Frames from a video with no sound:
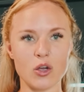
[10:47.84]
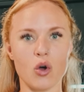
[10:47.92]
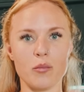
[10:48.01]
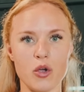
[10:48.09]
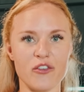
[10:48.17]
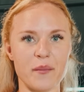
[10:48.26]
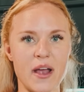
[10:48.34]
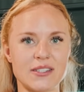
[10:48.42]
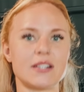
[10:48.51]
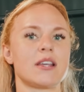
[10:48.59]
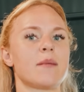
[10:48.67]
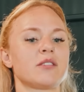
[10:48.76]
movements
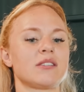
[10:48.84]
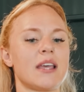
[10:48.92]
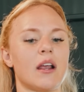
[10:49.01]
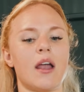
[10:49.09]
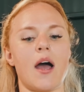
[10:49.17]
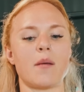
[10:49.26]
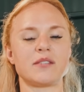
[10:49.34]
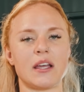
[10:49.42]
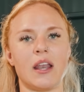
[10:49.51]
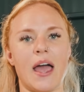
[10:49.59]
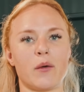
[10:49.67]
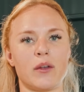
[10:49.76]
in terms of single arm,
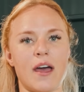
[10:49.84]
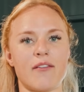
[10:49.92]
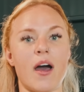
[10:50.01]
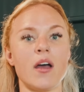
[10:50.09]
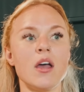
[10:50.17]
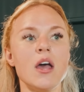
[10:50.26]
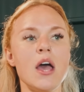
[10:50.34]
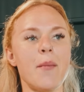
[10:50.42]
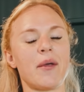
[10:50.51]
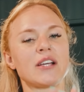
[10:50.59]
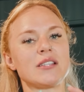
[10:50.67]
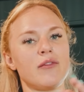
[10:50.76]
single leg, whatever,
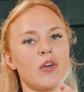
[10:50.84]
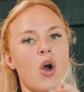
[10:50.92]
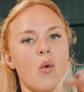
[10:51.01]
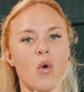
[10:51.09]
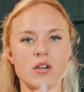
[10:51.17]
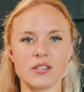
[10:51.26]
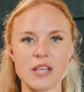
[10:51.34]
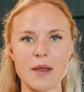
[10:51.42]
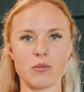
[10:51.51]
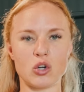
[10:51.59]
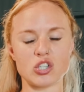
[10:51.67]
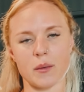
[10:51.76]
because if you've got one side
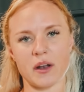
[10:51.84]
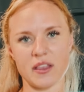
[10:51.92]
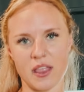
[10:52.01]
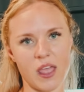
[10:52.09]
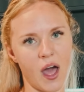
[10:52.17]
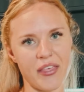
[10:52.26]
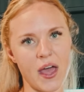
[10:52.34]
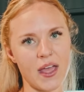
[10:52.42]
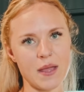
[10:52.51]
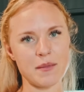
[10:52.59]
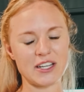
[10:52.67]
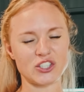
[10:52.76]
more dominant than the other,
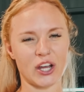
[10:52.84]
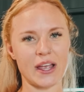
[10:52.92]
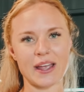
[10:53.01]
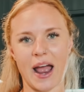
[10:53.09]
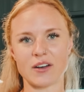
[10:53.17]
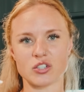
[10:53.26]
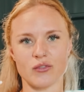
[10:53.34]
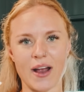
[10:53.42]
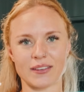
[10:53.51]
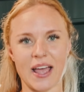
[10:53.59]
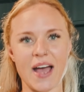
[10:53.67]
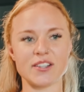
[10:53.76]
it means you can
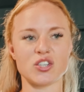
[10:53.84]
counteract that.